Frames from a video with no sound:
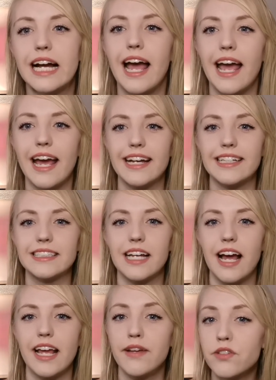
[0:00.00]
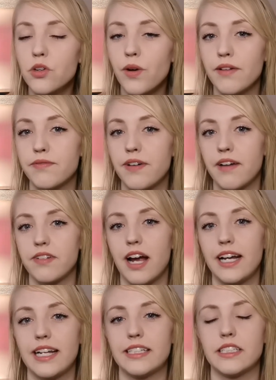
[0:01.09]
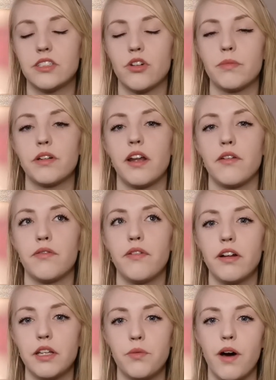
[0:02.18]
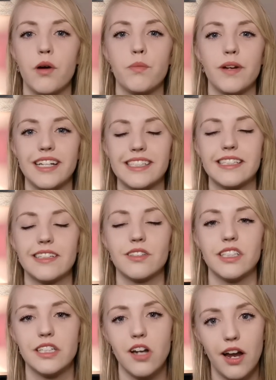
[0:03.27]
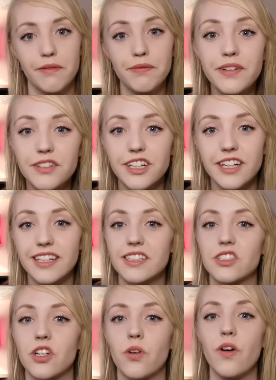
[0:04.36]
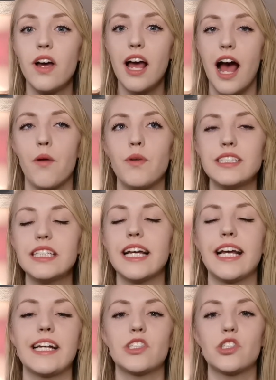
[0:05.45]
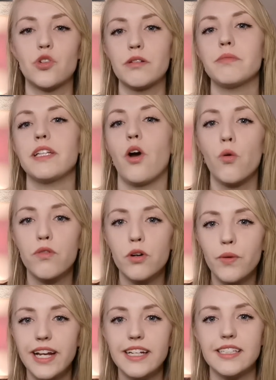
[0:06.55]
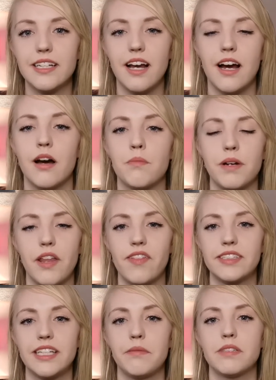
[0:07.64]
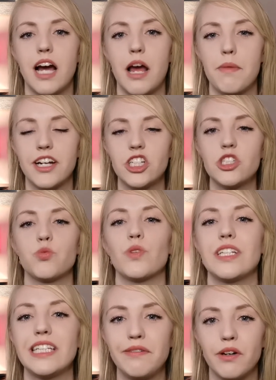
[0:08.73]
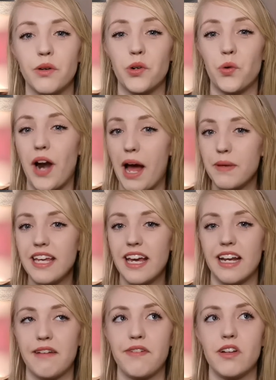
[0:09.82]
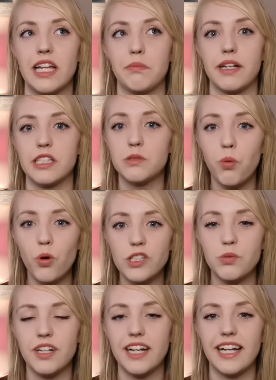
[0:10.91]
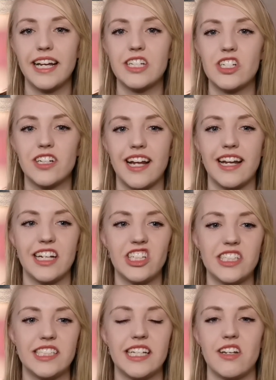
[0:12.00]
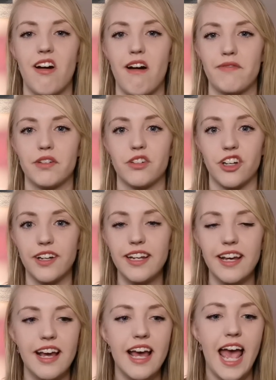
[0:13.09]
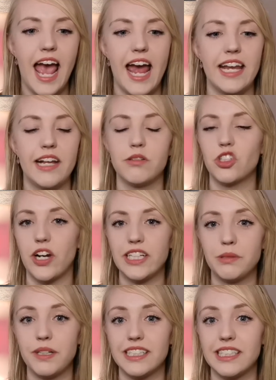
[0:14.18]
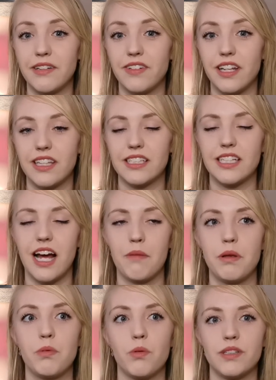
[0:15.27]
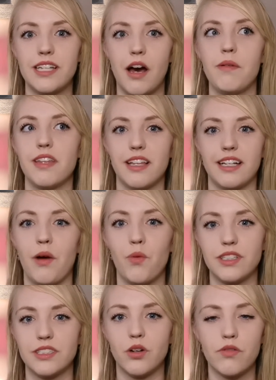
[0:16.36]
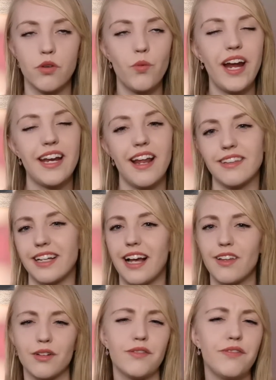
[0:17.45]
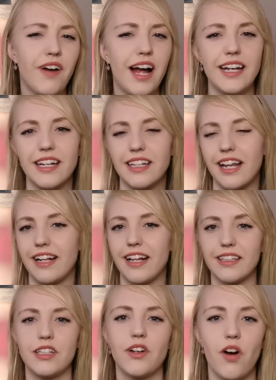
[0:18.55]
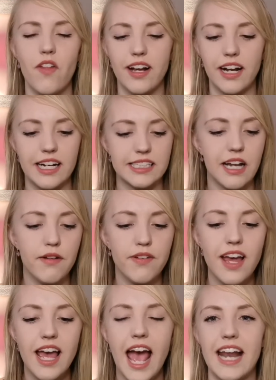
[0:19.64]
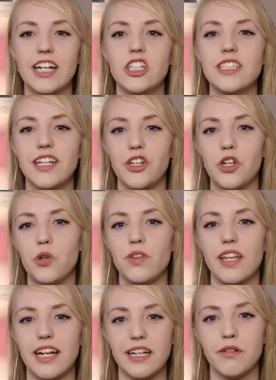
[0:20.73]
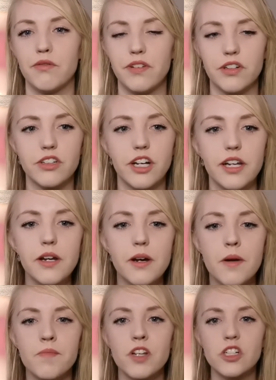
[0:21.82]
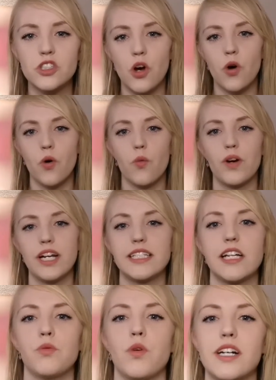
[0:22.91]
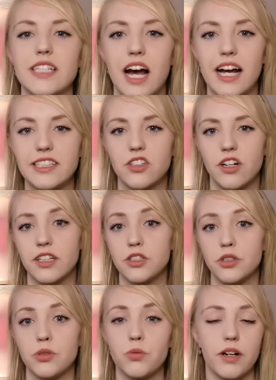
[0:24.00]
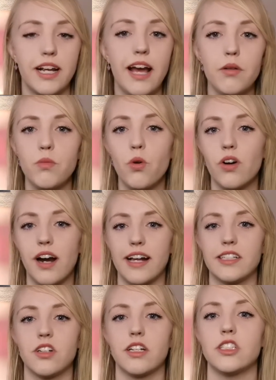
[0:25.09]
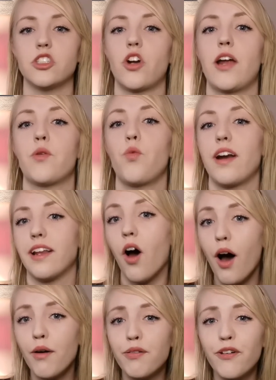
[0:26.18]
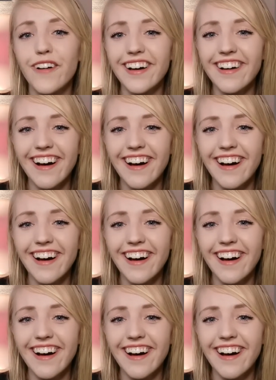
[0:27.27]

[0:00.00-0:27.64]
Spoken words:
And even though I'm 5'9", it distributed fairly well, but it still did not feel good. So I wasn't like extremely overweight, but at the same time, I just really felt crappy, and I felt like my sports were getting hindered, and I just did not feel good. And it was crazy because even at that time, people would tell me that like I wasn't overweight and like I looked fine and like, all that kind of stuff. And I just like knew that I didn't feel good. So what I did was I started to work out more. I started to try and run it off.